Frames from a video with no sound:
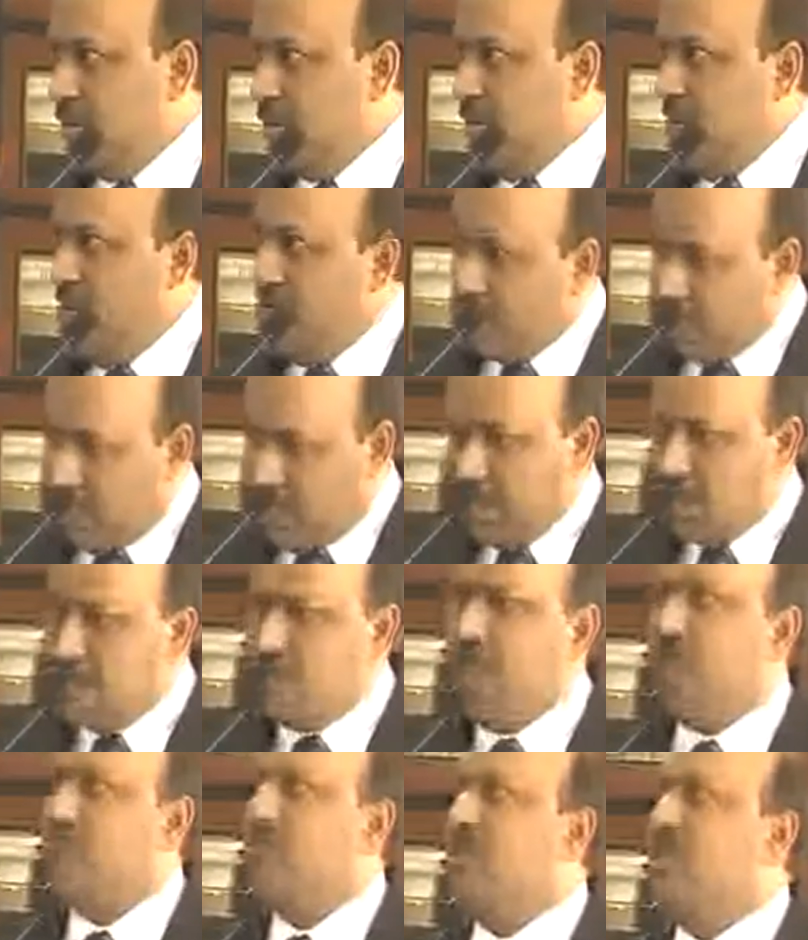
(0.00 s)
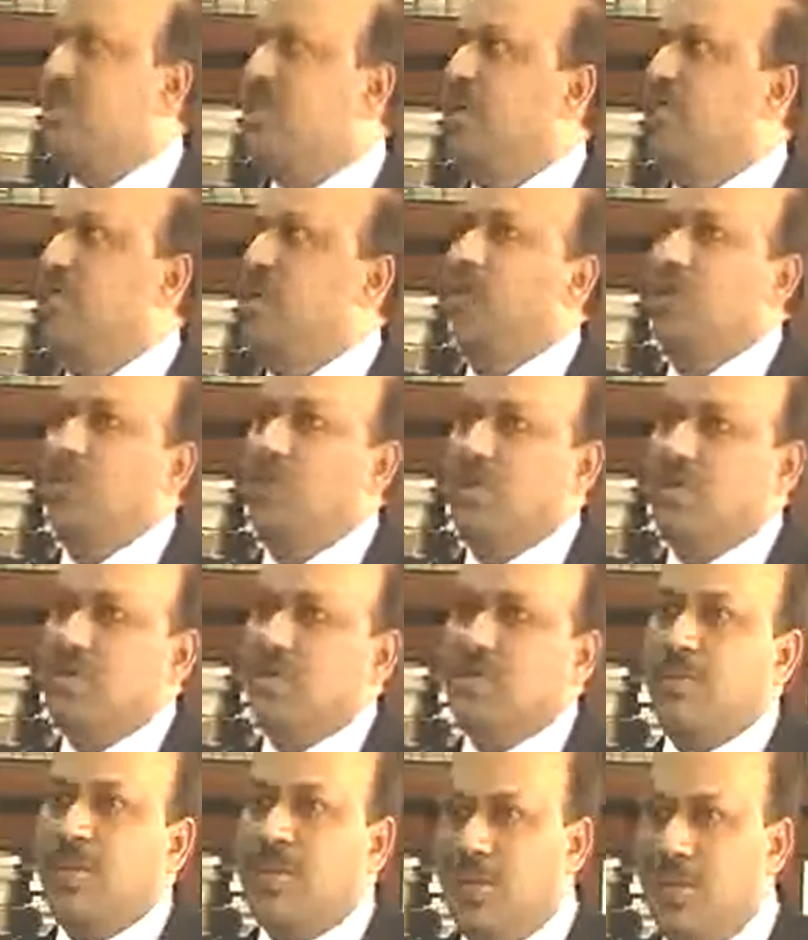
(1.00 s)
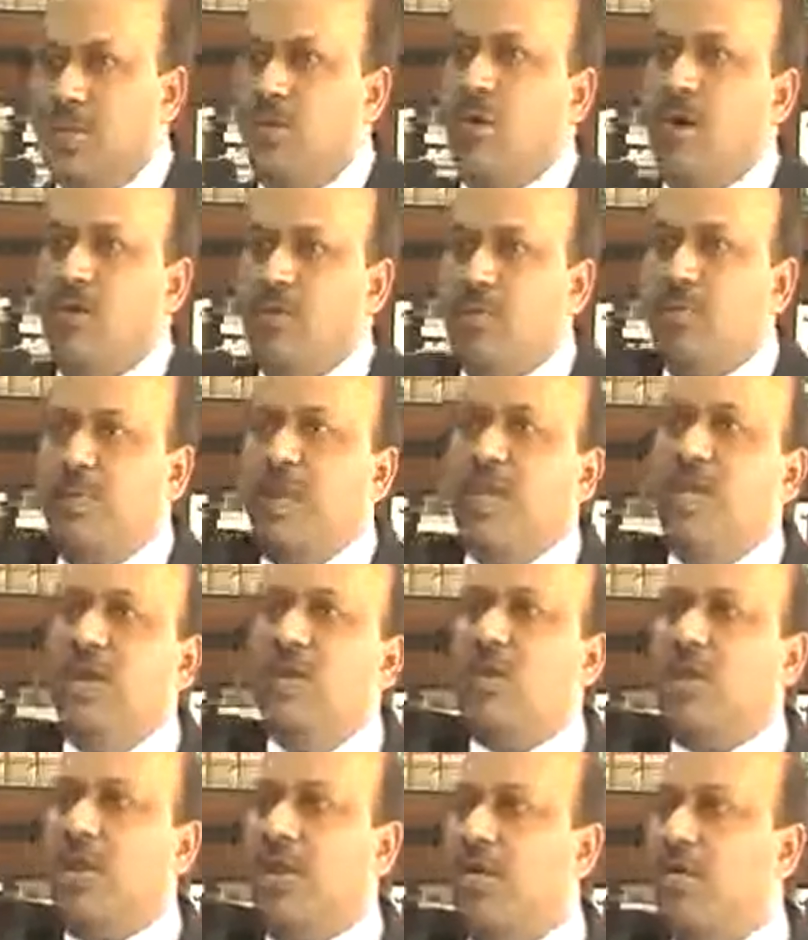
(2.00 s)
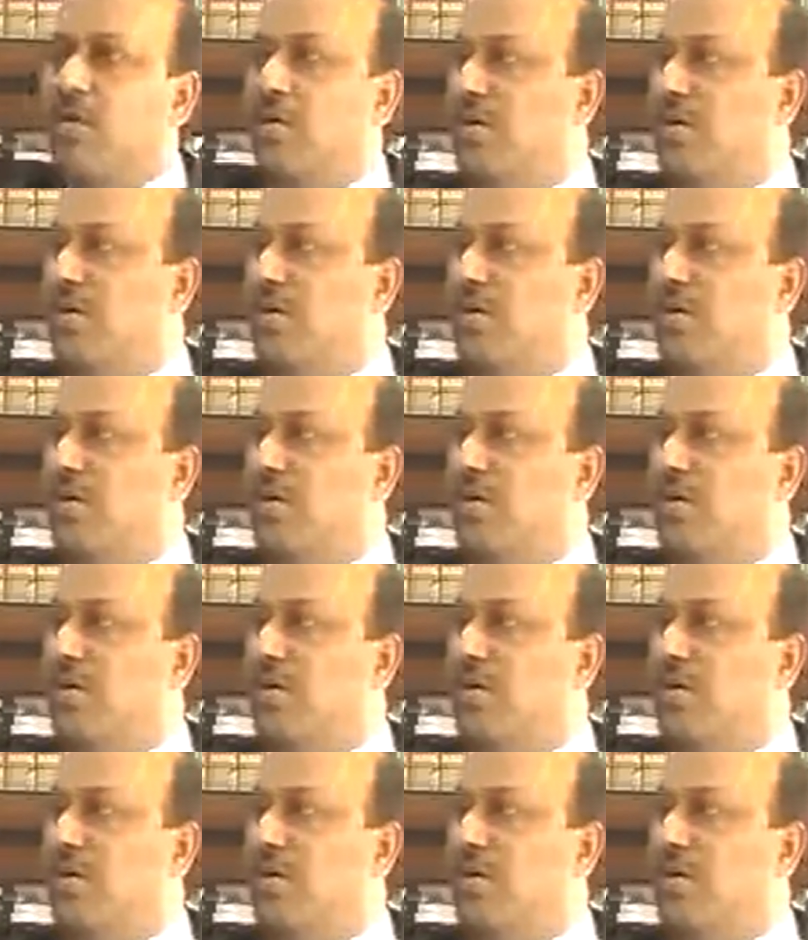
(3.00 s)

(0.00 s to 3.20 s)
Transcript: after expiry of these deeming provisions, but you have to bring on record all